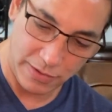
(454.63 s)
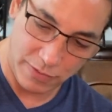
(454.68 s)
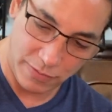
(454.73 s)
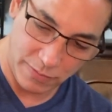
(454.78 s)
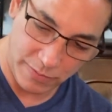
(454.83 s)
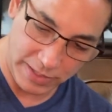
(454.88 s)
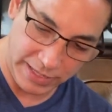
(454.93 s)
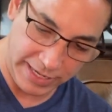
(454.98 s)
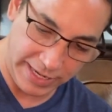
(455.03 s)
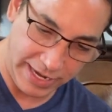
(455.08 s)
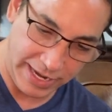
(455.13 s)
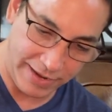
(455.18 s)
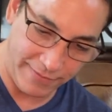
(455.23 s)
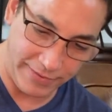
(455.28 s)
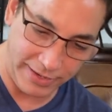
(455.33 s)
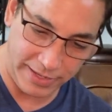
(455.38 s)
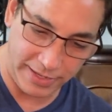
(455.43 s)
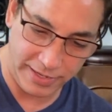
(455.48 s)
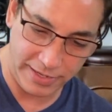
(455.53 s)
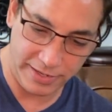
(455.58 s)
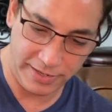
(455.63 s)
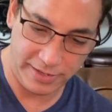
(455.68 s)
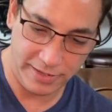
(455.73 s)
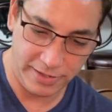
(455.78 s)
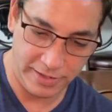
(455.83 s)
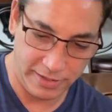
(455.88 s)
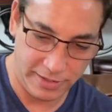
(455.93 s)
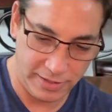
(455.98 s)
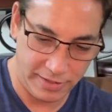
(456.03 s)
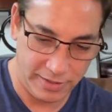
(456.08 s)
When I have it
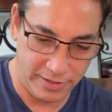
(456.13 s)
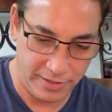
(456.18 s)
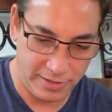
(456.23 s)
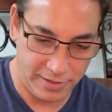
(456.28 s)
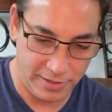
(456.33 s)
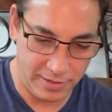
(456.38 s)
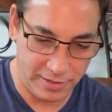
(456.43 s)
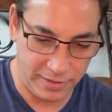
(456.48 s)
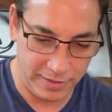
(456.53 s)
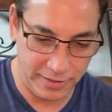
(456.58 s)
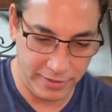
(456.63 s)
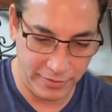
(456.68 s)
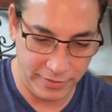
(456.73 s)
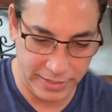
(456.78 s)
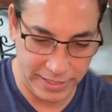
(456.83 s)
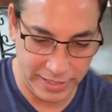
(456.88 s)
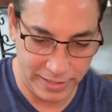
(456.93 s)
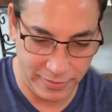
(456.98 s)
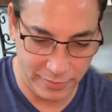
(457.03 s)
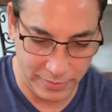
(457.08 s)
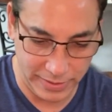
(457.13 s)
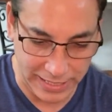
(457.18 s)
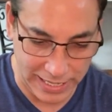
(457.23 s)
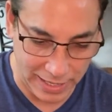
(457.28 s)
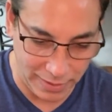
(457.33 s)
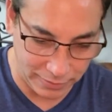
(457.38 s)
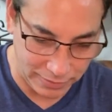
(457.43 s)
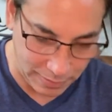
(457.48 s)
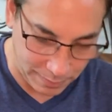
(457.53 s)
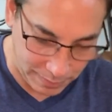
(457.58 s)
on there now without the